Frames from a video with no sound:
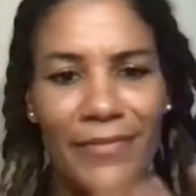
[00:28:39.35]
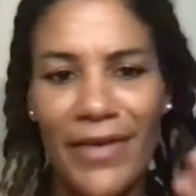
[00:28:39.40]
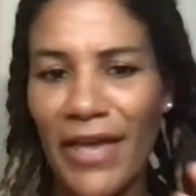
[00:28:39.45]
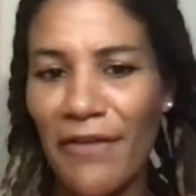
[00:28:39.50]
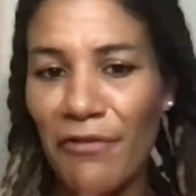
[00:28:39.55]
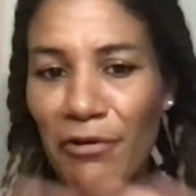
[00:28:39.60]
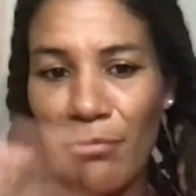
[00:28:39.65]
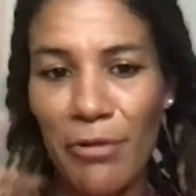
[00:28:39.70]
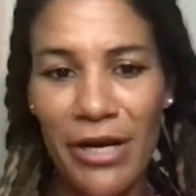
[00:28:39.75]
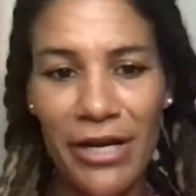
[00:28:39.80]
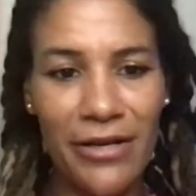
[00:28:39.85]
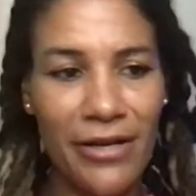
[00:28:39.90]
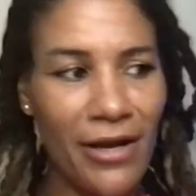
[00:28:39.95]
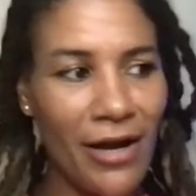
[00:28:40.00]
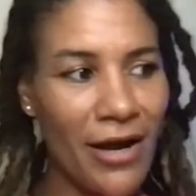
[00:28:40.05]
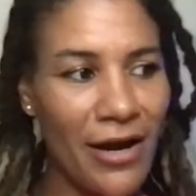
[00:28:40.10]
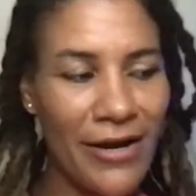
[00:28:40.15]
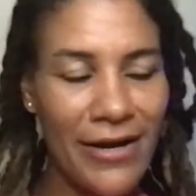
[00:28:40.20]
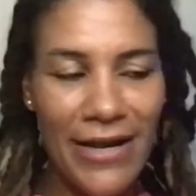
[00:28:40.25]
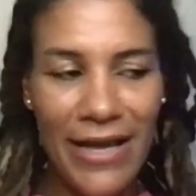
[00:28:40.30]
Everywhere
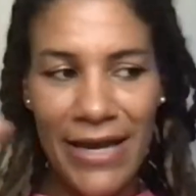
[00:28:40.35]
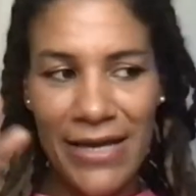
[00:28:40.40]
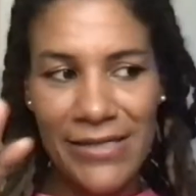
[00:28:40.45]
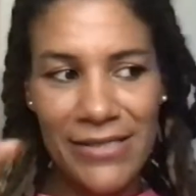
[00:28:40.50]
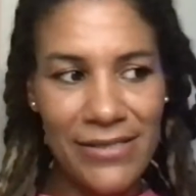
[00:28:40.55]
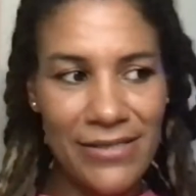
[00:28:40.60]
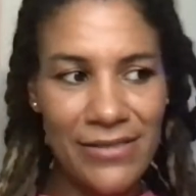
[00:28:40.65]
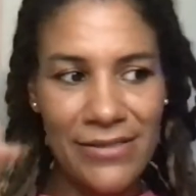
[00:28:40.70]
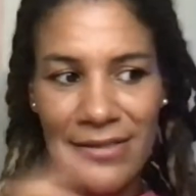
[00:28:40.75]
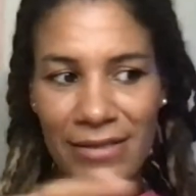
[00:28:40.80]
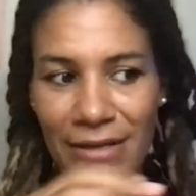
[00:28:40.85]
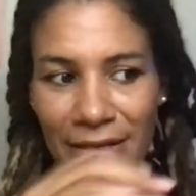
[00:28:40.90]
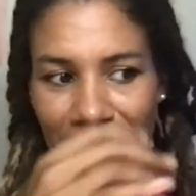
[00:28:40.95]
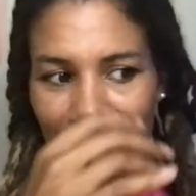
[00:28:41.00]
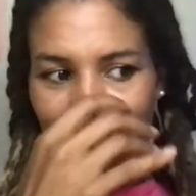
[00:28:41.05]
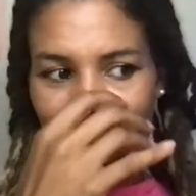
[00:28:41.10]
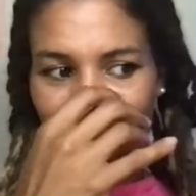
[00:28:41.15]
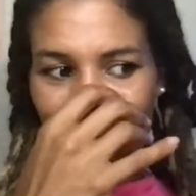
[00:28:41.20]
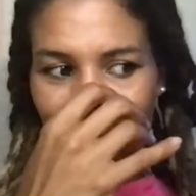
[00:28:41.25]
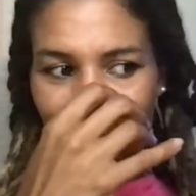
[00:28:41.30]
there are nice
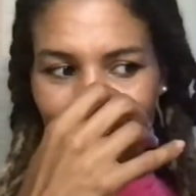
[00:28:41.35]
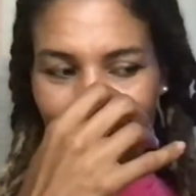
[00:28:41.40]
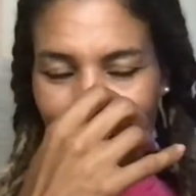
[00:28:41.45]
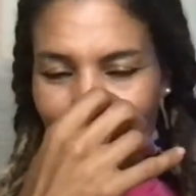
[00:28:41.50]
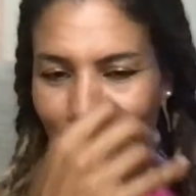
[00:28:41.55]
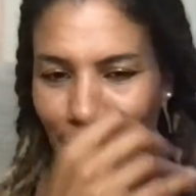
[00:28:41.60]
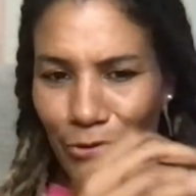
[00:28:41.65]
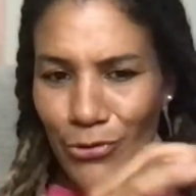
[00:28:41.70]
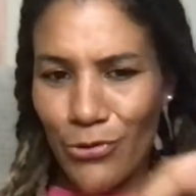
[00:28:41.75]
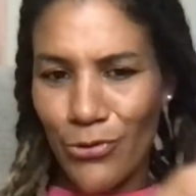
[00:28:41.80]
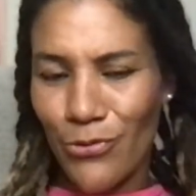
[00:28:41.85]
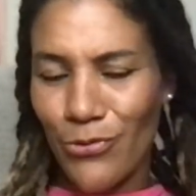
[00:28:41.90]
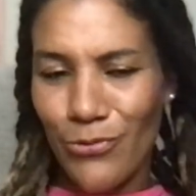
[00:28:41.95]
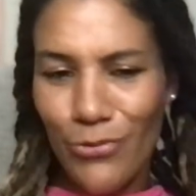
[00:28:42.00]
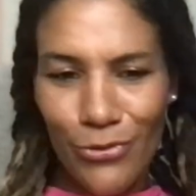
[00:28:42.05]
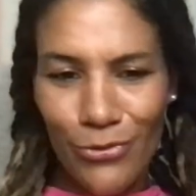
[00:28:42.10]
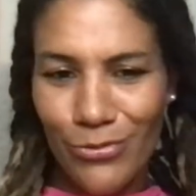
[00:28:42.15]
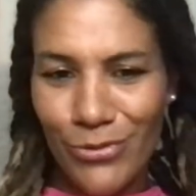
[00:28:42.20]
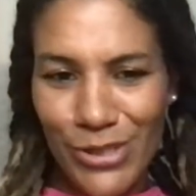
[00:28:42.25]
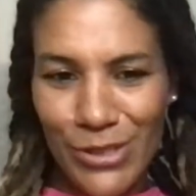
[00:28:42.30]

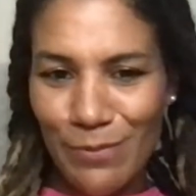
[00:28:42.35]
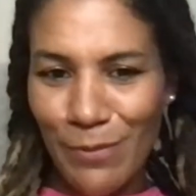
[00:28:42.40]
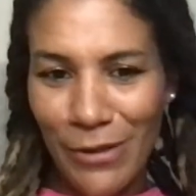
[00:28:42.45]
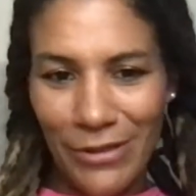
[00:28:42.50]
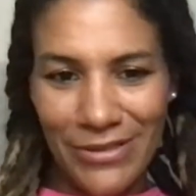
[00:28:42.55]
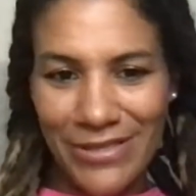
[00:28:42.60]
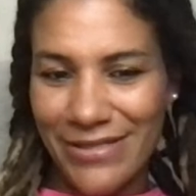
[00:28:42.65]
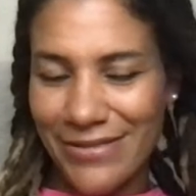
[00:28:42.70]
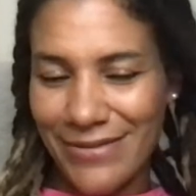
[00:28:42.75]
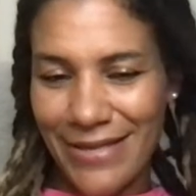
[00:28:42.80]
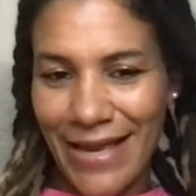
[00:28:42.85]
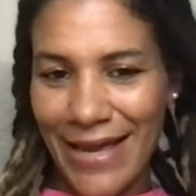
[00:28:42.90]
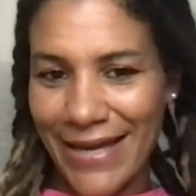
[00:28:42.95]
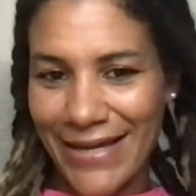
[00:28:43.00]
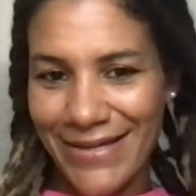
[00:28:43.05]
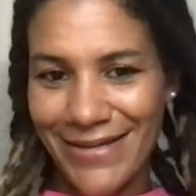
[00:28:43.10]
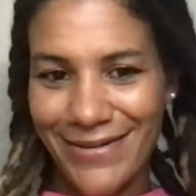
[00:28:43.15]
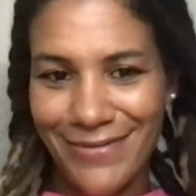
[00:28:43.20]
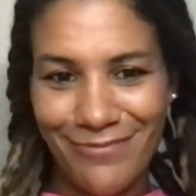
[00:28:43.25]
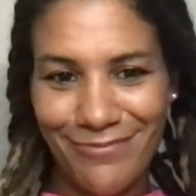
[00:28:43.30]
spots,
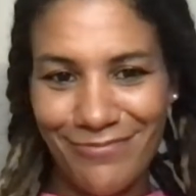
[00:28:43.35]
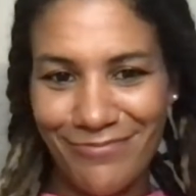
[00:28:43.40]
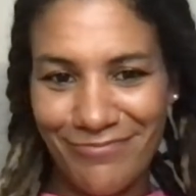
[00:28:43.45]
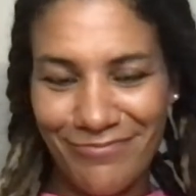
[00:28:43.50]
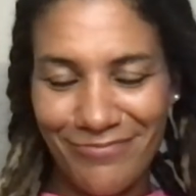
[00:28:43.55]
like